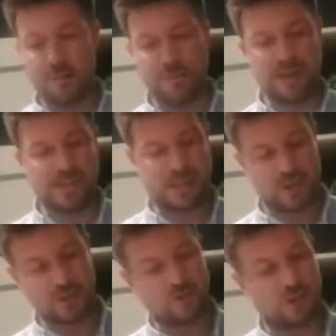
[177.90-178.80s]
Basic
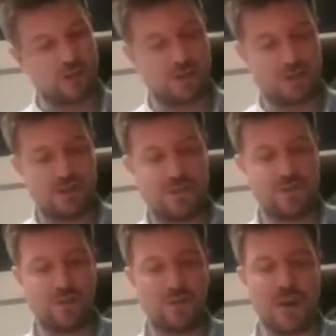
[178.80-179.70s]
instructions
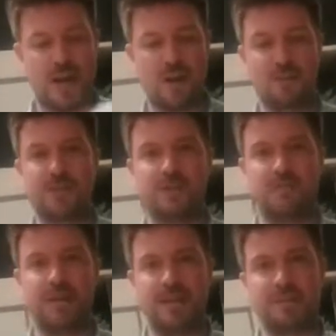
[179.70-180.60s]
for how to
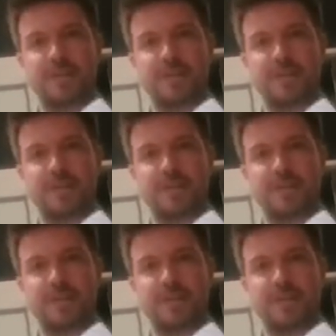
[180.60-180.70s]
complete the